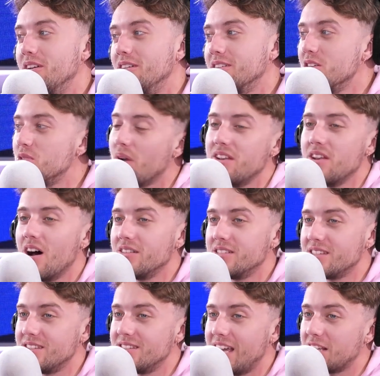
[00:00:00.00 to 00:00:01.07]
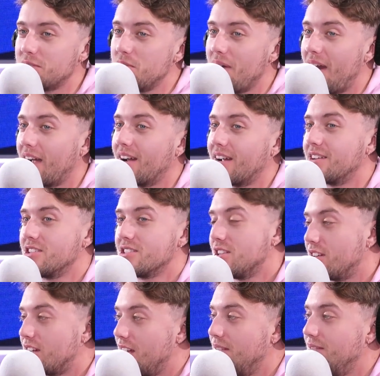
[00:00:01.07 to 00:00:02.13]
Because when Niall doesn't text me back, I can just
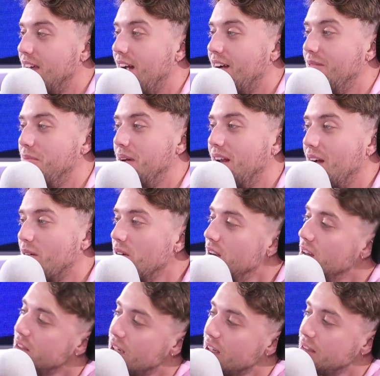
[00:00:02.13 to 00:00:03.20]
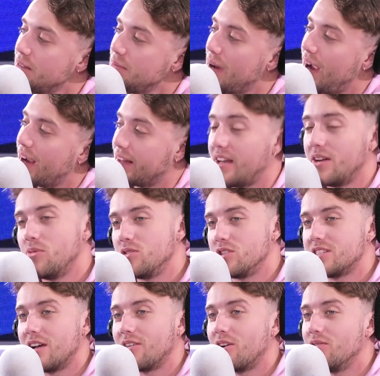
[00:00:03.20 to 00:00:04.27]
look at him there and be like, why don't you text me back? And then we'll
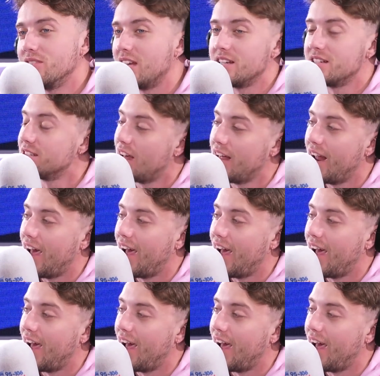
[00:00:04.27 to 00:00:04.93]
just have conversations like that.